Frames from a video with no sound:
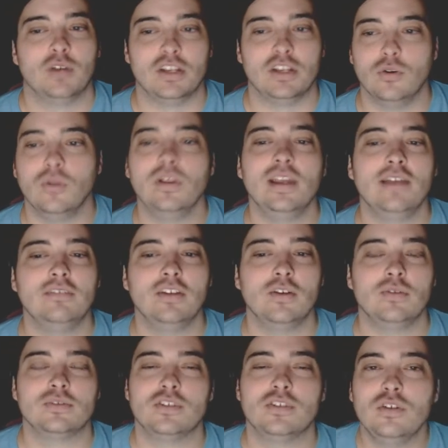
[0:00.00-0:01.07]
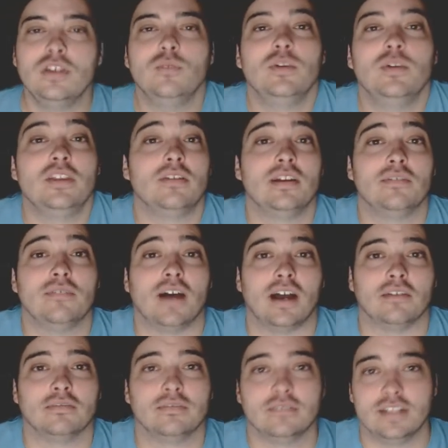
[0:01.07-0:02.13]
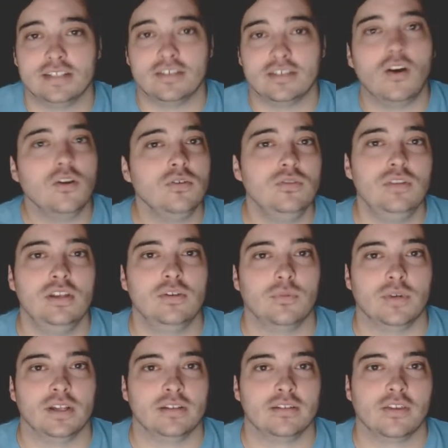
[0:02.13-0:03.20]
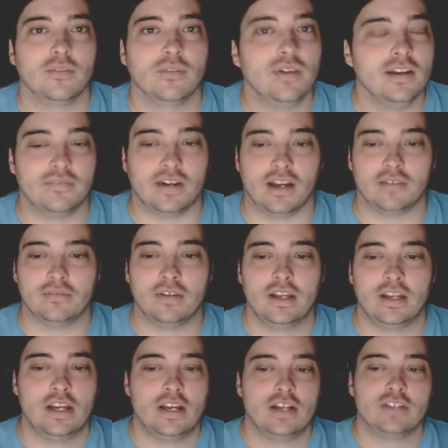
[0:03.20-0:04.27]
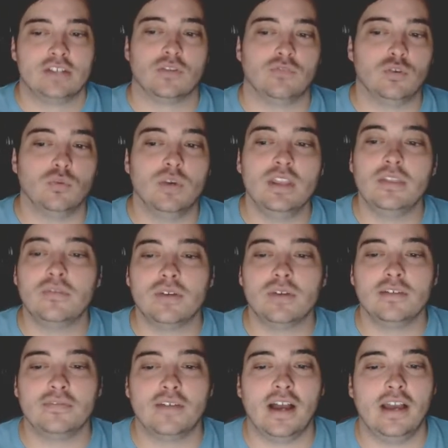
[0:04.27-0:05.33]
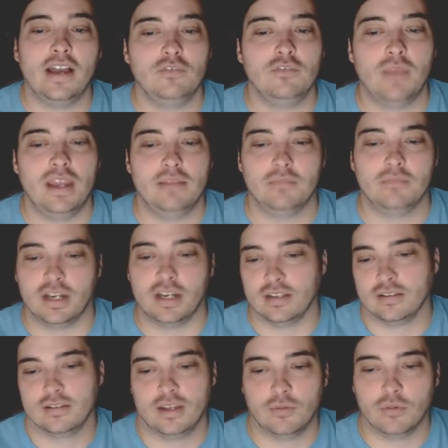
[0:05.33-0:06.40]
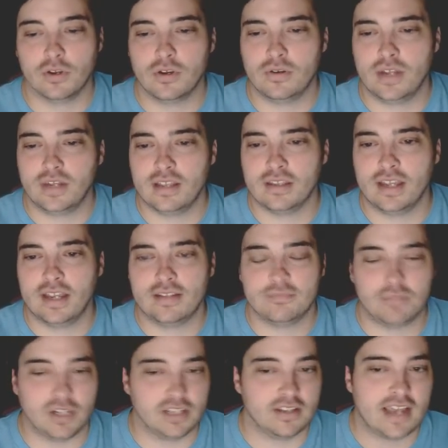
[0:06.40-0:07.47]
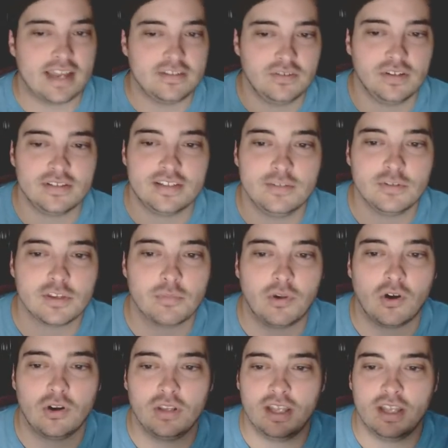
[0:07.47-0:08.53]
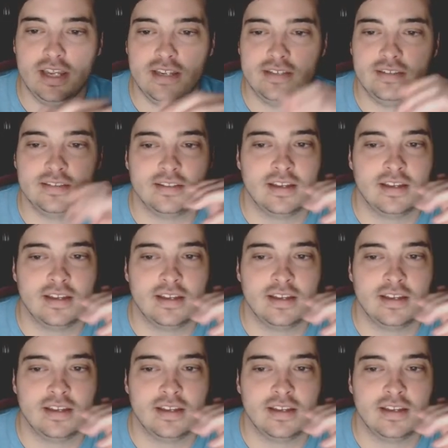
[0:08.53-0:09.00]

you only have to go, so you need to win three of five is all you need to win, three of five. So if you win three of five, you made money. And we'll go down that. But as you can see with the parlays,